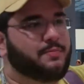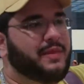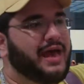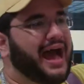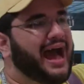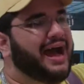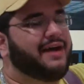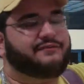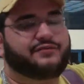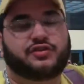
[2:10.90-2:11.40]

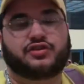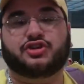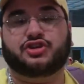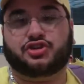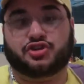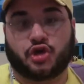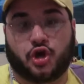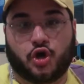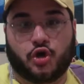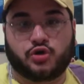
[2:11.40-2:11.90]
after the
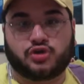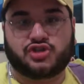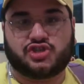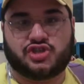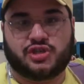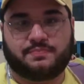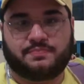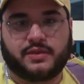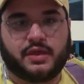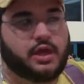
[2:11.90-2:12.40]

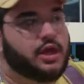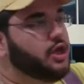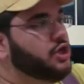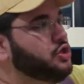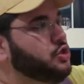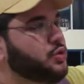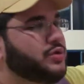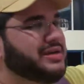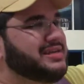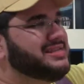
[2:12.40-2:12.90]
shows,
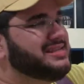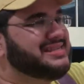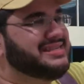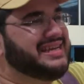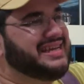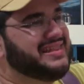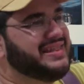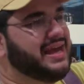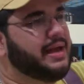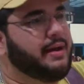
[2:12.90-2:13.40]
you can
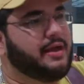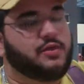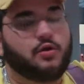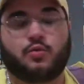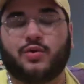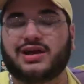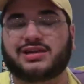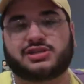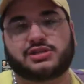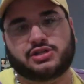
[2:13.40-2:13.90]
see there and the
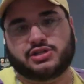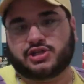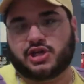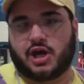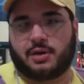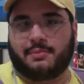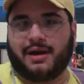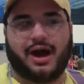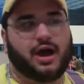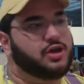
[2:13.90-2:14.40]
wrestlers
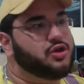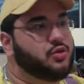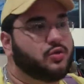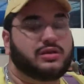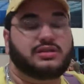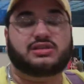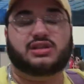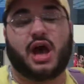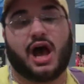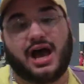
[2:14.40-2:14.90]
come out and you
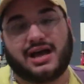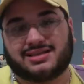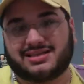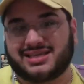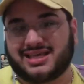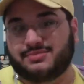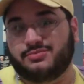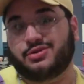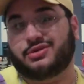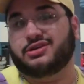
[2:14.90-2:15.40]
can talk
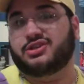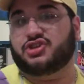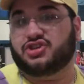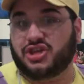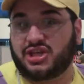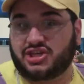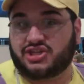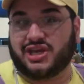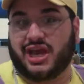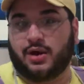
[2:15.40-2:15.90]
to them, you can
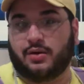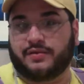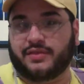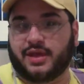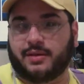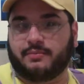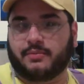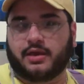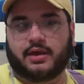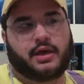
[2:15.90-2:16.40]
chit chat with
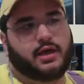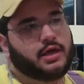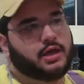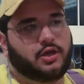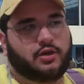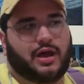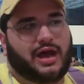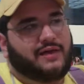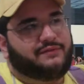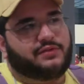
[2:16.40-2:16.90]
them.
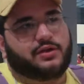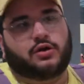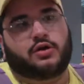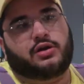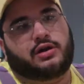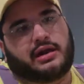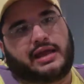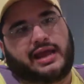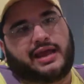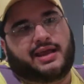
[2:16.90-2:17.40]
You don't have to
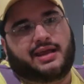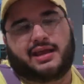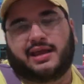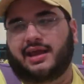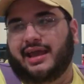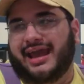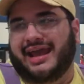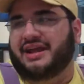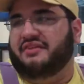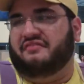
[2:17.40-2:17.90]
go to like
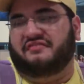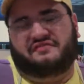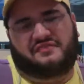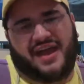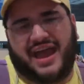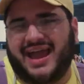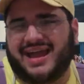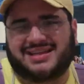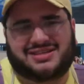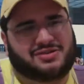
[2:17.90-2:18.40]
an
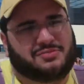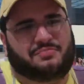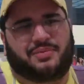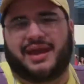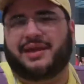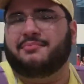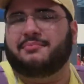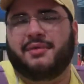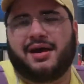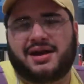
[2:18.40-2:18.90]
event or
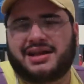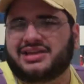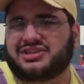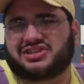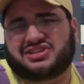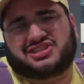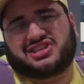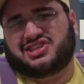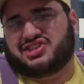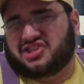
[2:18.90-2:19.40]
pay money
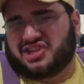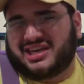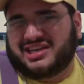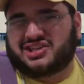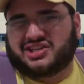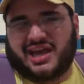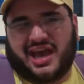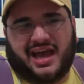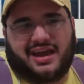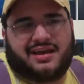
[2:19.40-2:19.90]
just to
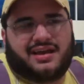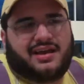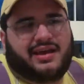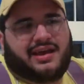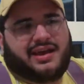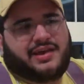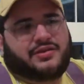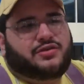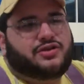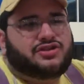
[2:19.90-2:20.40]
chit chat.
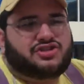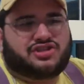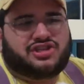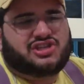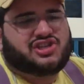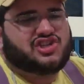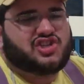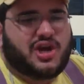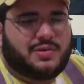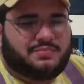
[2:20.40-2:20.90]
There's
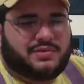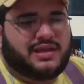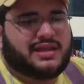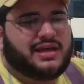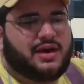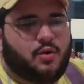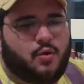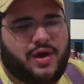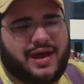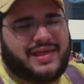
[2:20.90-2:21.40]
just something
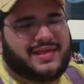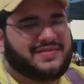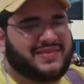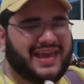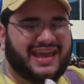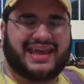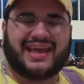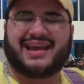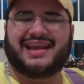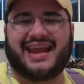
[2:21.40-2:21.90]
that way that
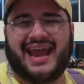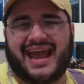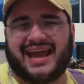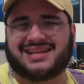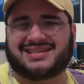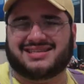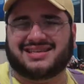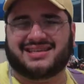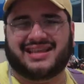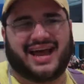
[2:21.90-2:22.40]
they
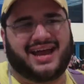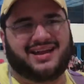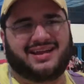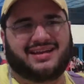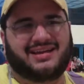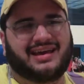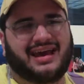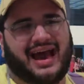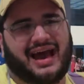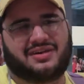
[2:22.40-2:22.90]
connect that
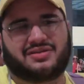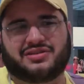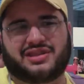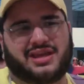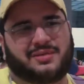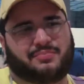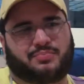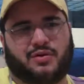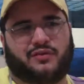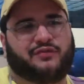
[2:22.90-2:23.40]
I don't
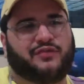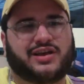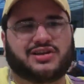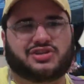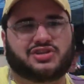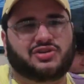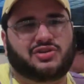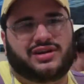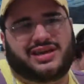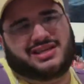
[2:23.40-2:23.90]
think
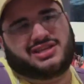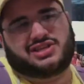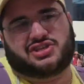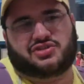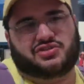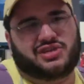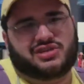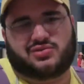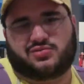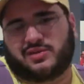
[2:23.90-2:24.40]
professional
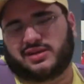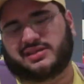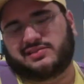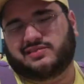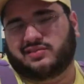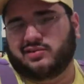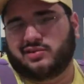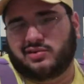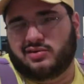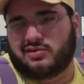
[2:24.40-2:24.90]
industries really
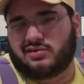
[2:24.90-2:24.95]
do,